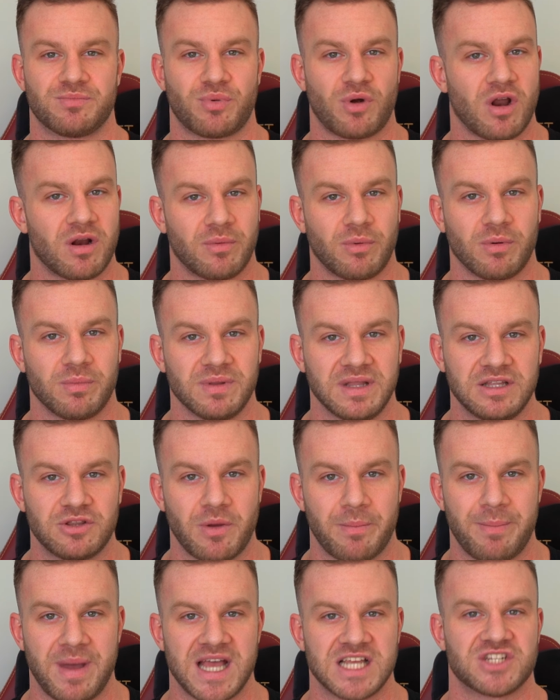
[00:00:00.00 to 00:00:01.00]
probably the
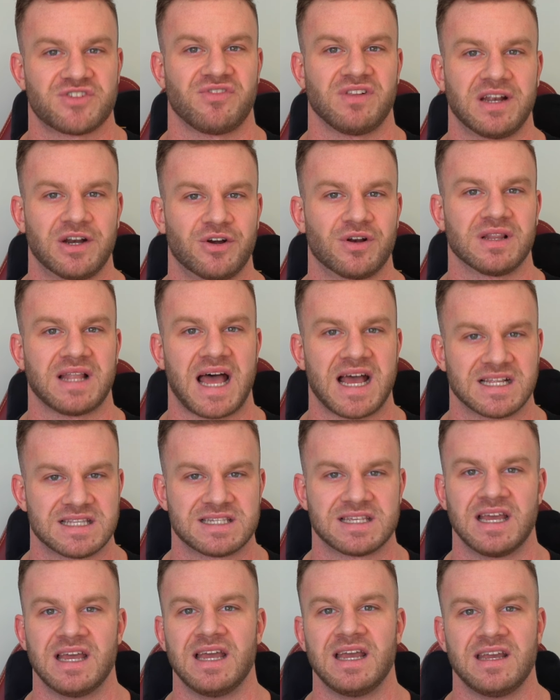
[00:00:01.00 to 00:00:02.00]
best flaring
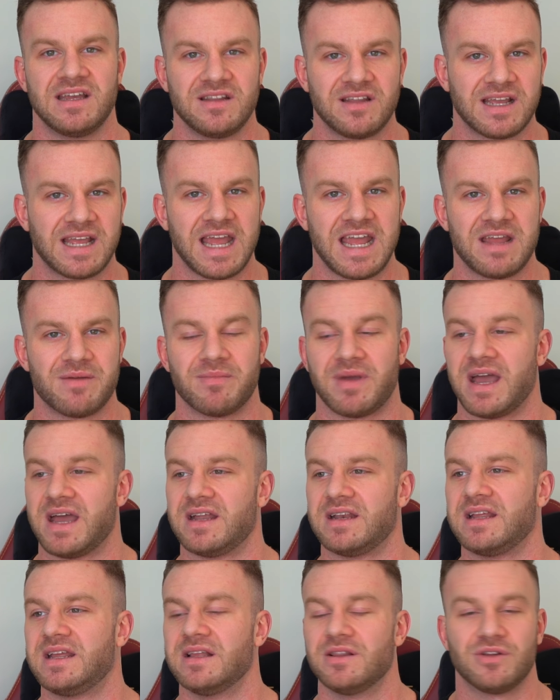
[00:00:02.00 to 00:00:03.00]
lats in the game
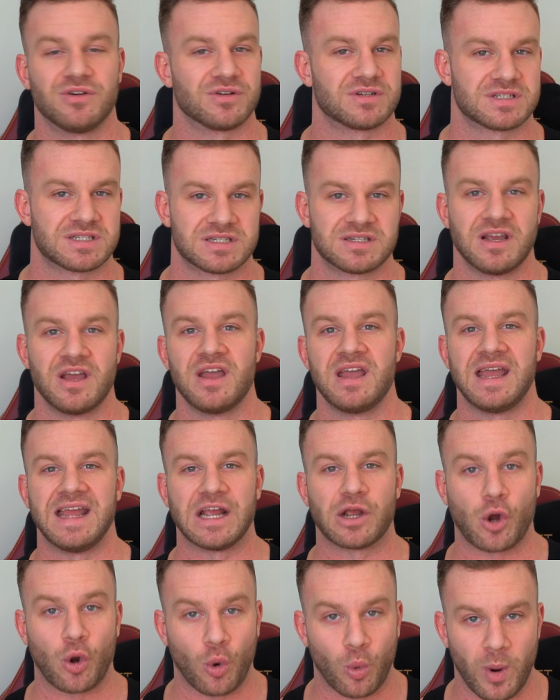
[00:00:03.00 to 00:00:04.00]
and he looks
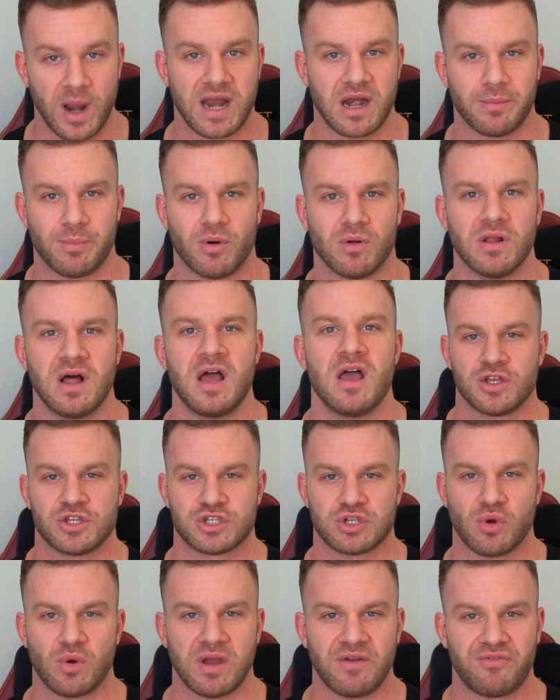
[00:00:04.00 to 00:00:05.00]
incredible.
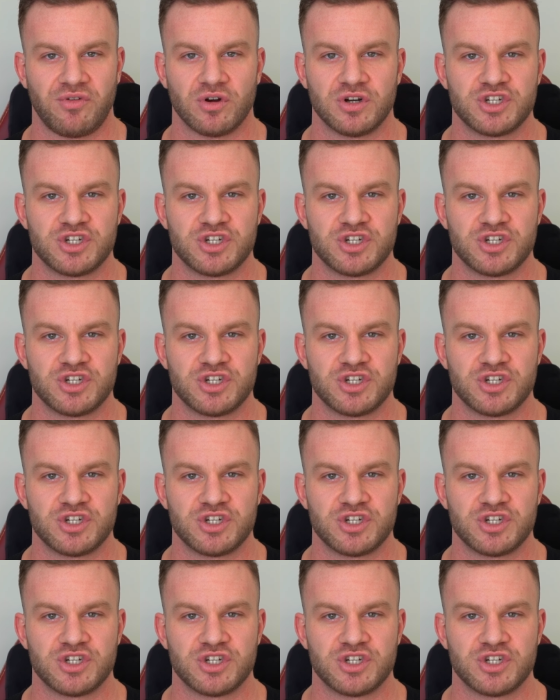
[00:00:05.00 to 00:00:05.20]
So if your